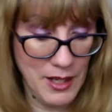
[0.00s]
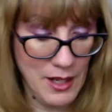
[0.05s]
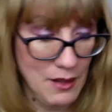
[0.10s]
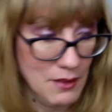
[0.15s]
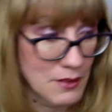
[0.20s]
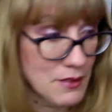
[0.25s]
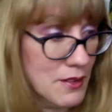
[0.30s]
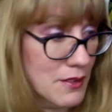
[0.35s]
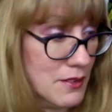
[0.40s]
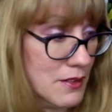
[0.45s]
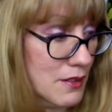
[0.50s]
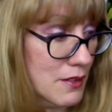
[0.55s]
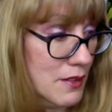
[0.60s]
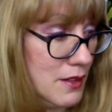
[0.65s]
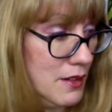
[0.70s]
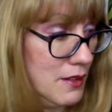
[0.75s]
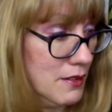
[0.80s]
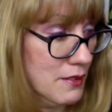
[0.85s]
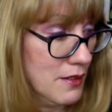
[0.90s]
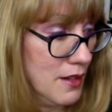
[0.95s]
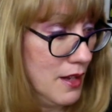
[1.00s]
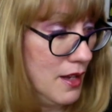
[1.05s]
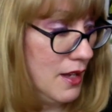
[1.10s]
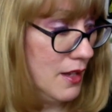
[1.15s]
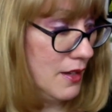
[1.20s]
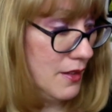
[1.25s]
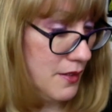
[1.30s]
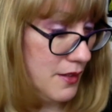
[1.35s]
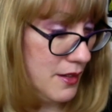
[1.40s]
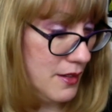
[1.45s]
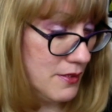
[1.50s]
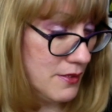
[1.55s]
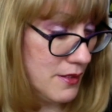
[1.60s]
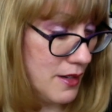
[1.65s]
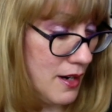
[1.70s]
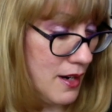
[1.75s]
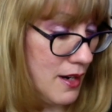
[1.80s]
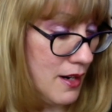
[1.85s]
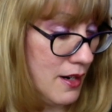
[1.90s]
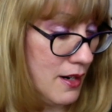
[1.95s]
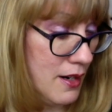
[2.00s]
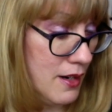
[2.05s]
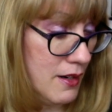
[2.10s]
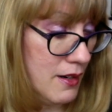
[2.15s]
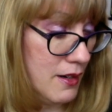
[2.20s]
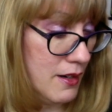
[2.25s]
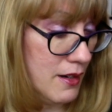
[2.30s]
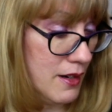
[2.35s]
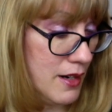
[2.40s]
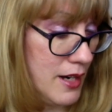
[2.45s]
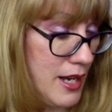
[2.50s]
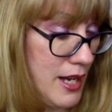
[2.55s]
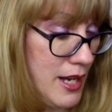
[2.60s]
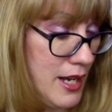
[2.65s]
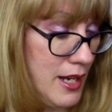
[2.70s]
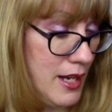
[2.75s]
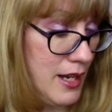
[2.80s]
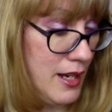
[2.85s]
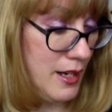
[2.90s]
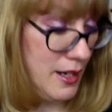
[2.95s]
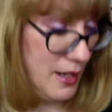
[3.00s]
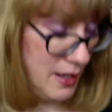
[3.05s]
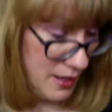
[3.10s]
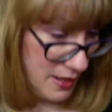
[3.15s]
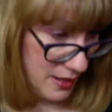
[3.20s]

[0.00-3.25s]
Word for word: ounces are these? These are a